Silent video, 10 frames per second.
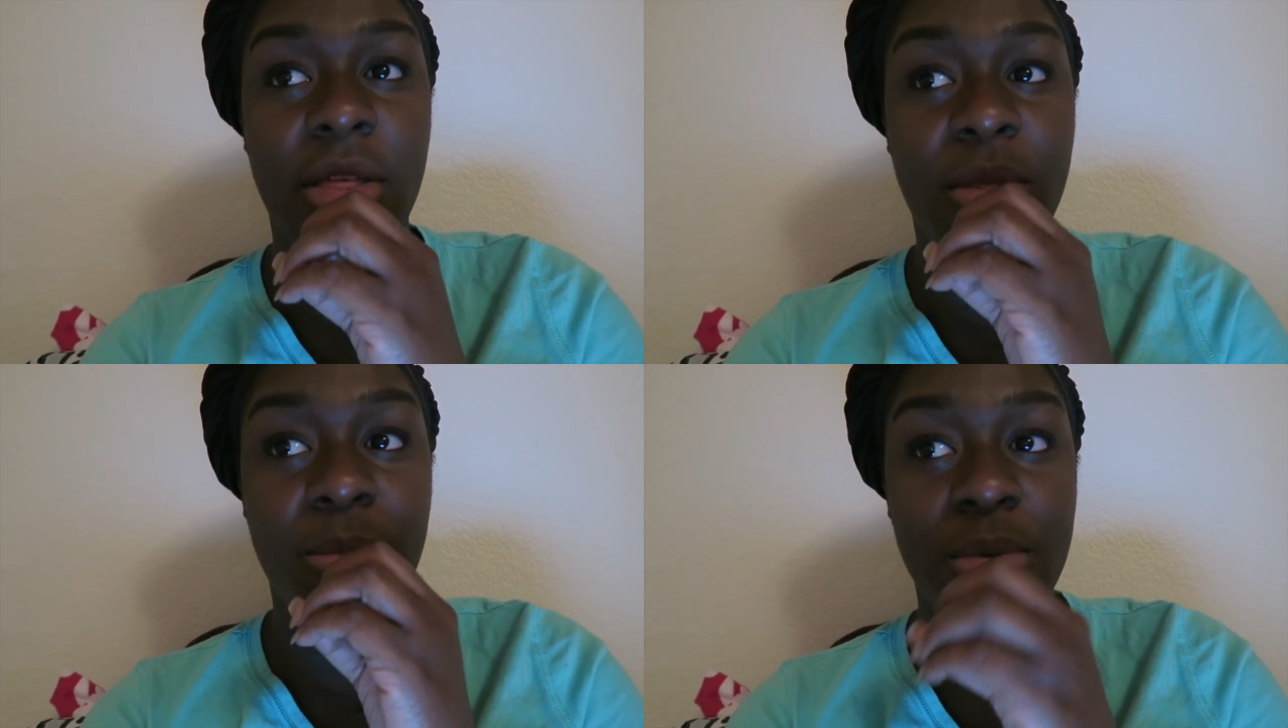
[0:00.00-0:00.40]

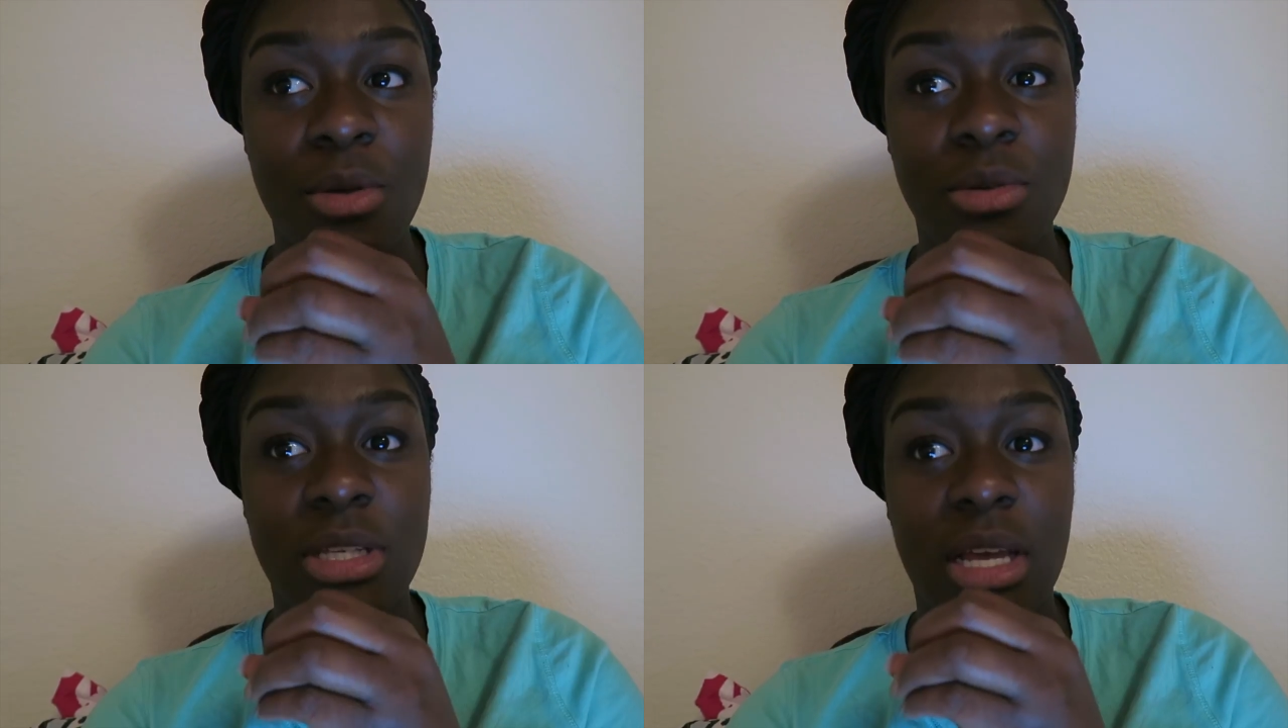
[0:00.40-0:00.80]
the
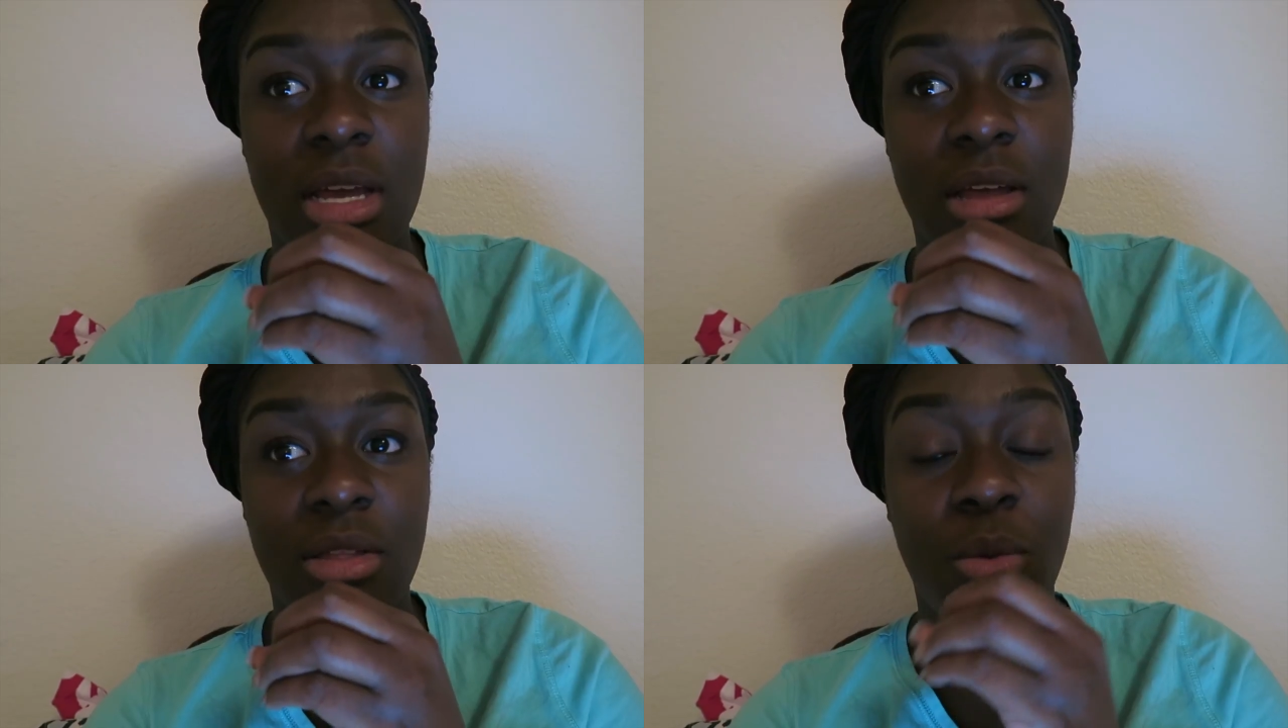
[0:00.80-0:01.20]

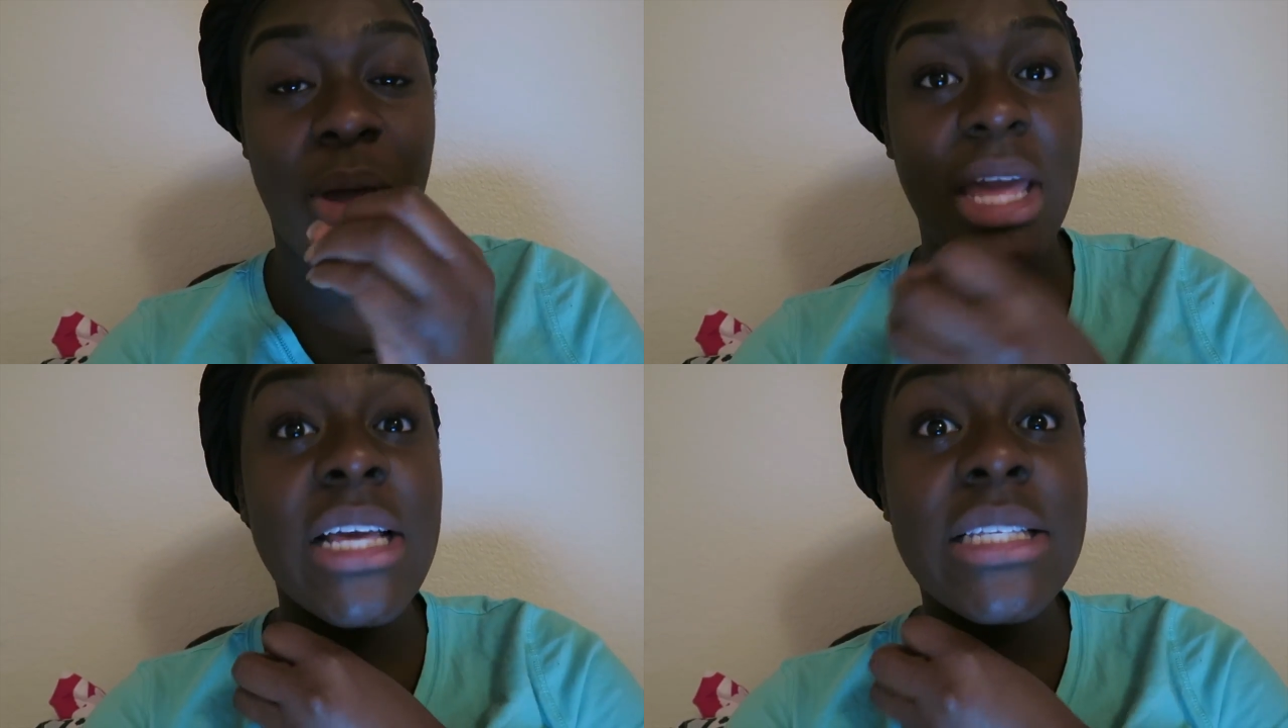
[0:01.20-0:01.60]
music, the
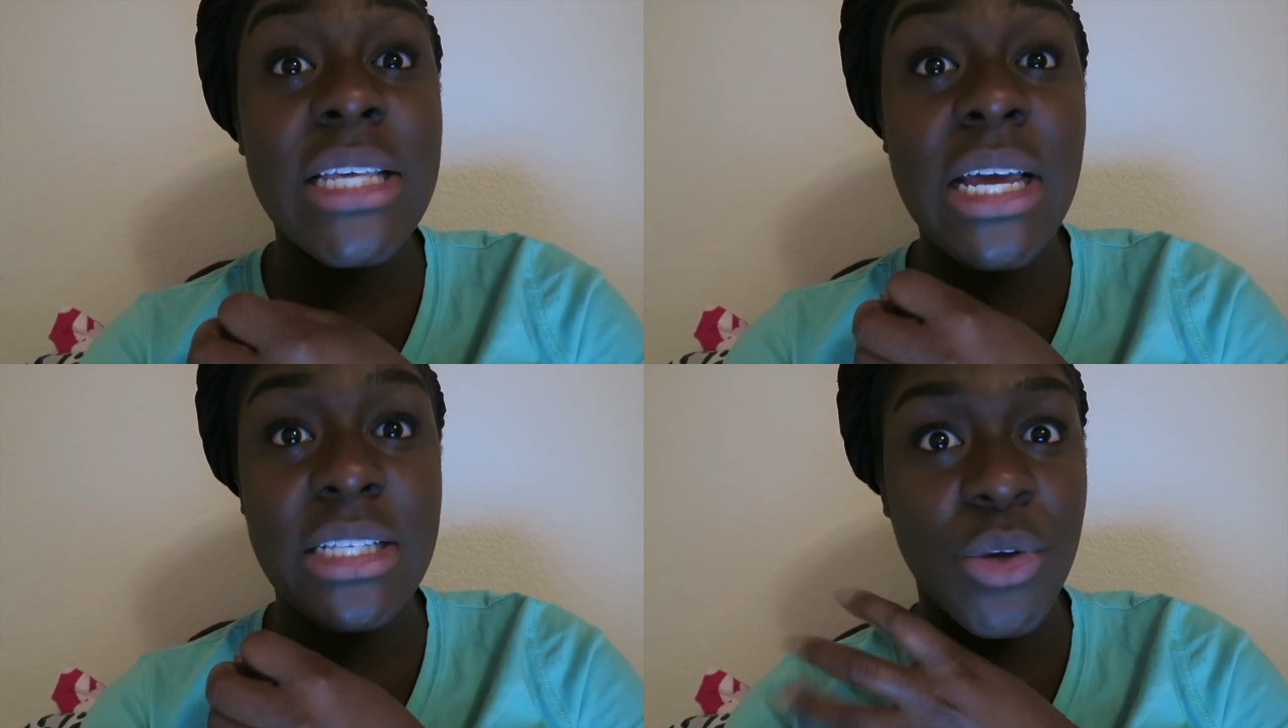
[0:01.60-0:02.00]
way he
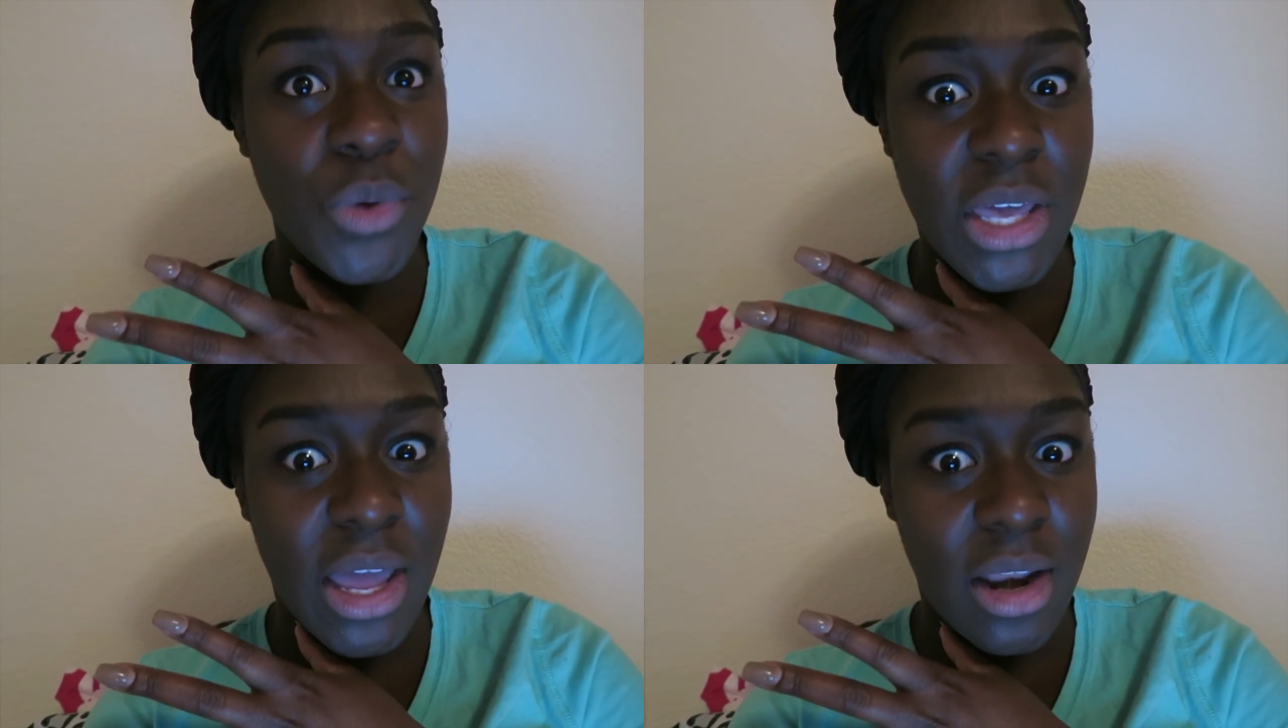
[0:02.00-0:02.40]
sings, The
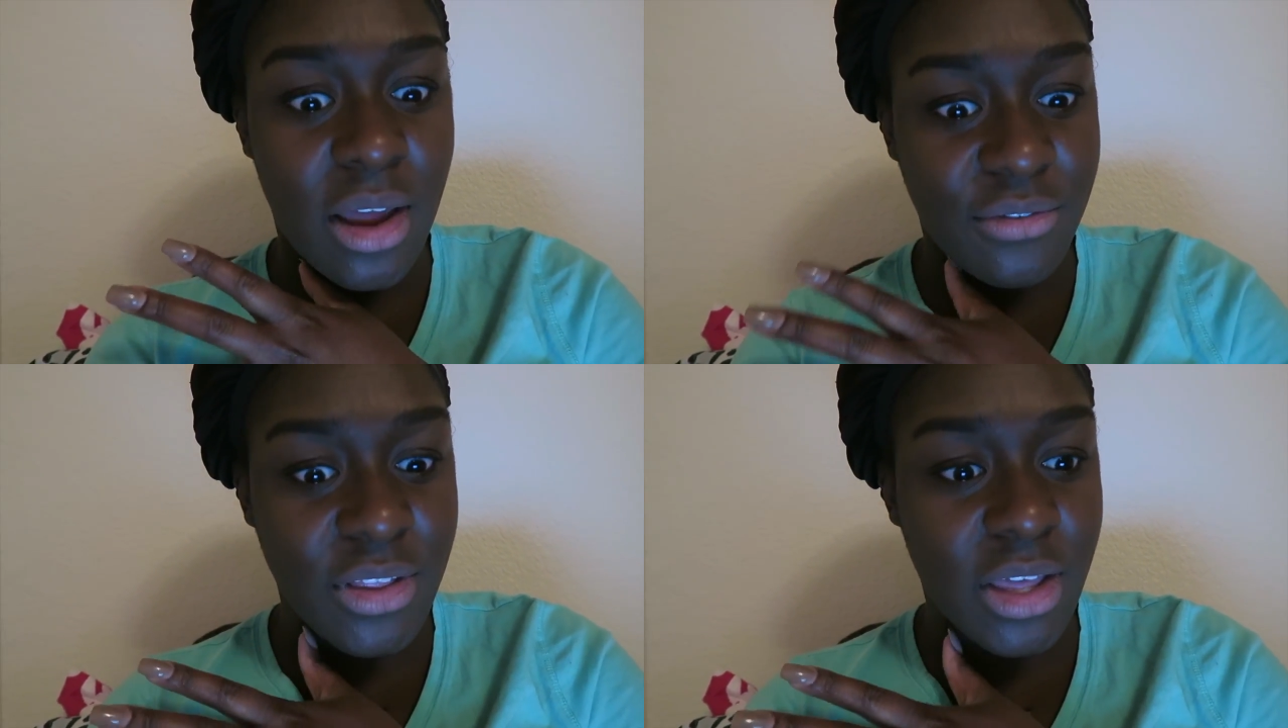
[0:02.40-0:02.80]

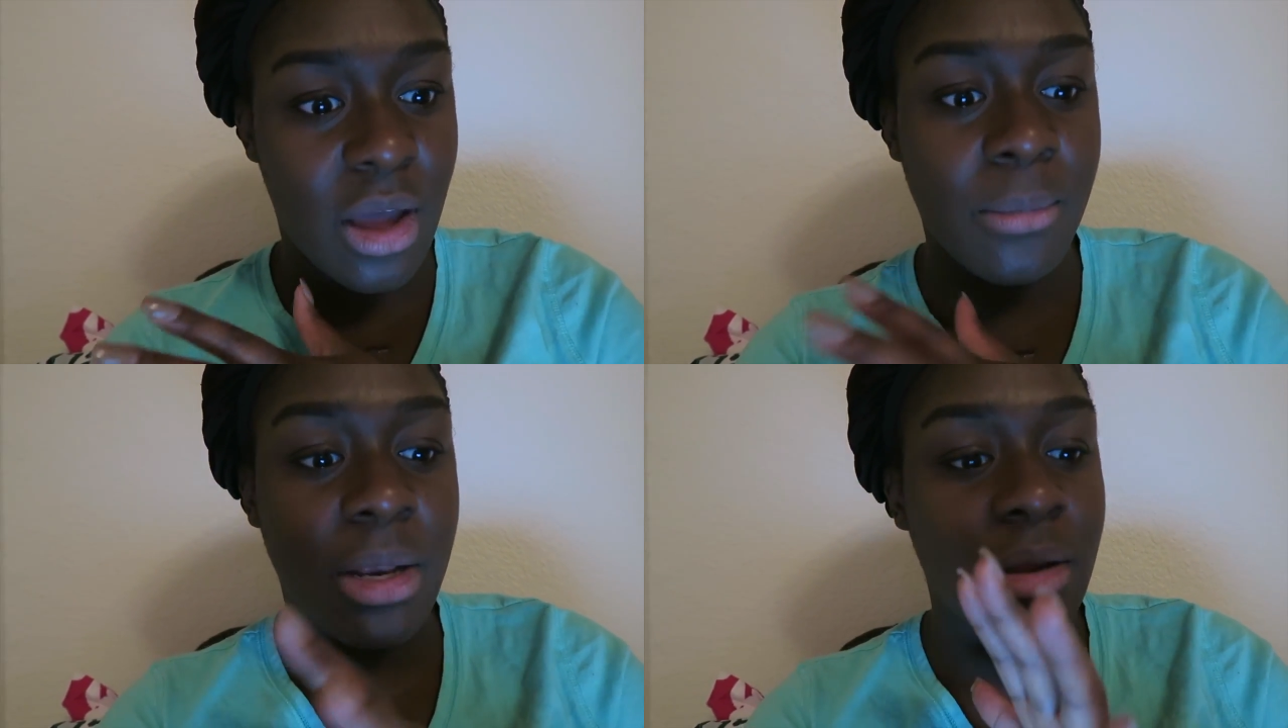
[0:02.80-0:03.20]
Weeknd, I feel it
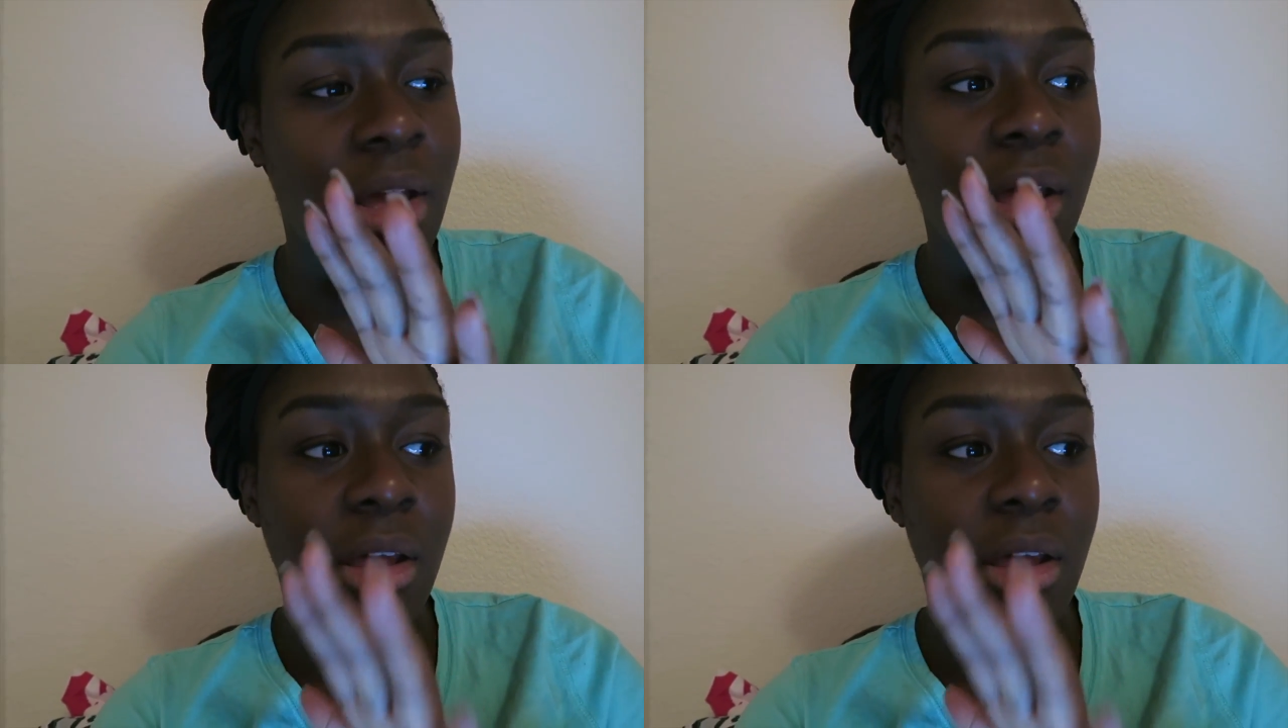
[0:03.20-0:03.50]
coming.